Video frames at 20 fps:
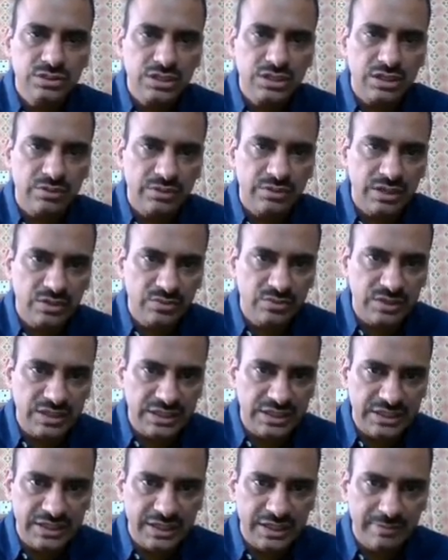covered with
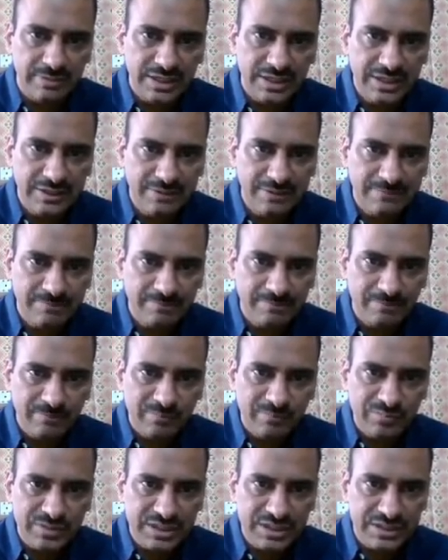enamel.
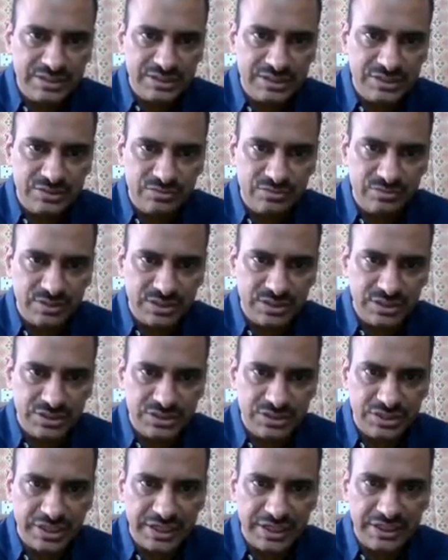This one
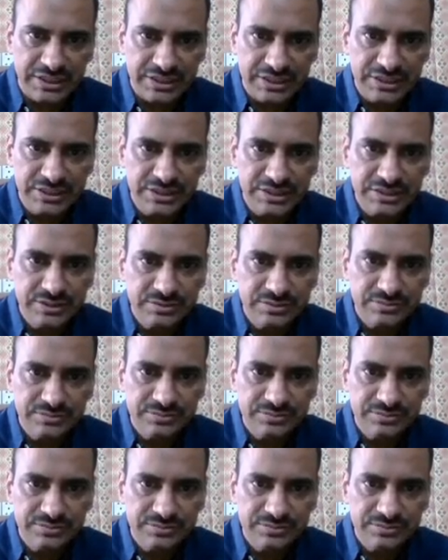is dentine.